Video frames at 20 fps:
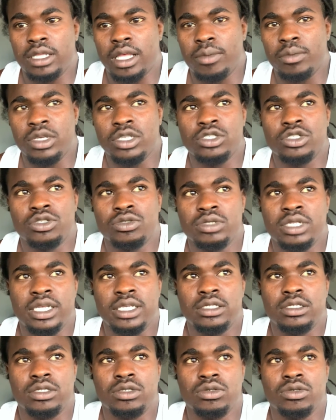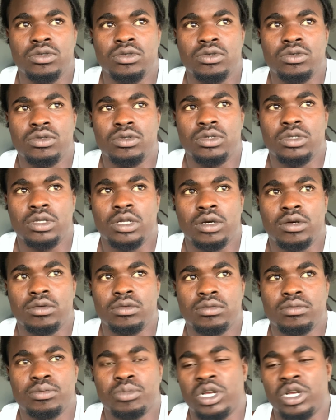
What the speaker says: That means you need to, you know,